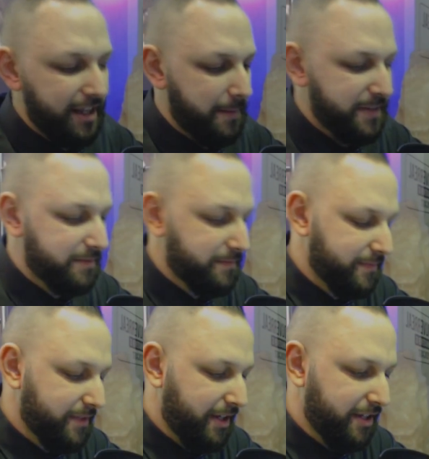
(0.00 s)
I mean,
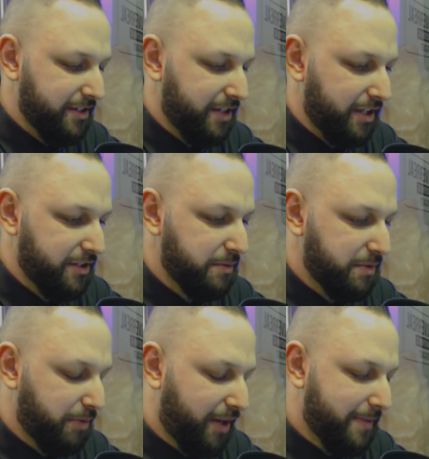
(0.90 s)

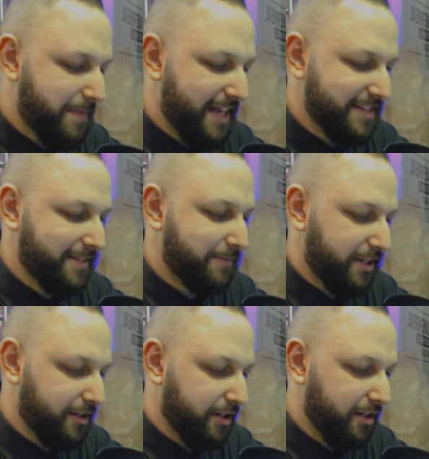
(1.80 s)
you brought up the passing of
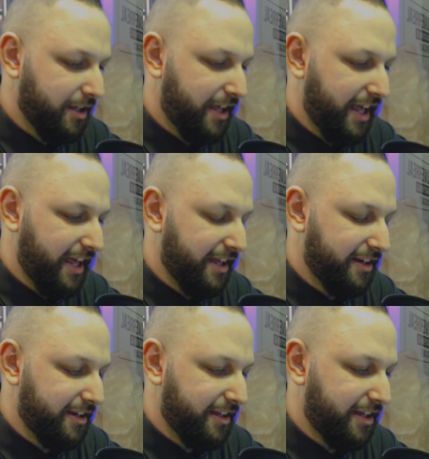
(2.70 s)
Bender,
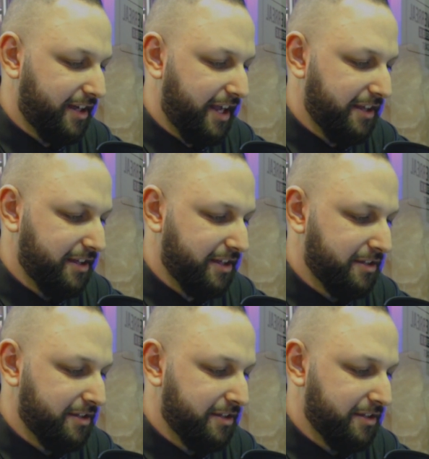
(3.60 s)
and I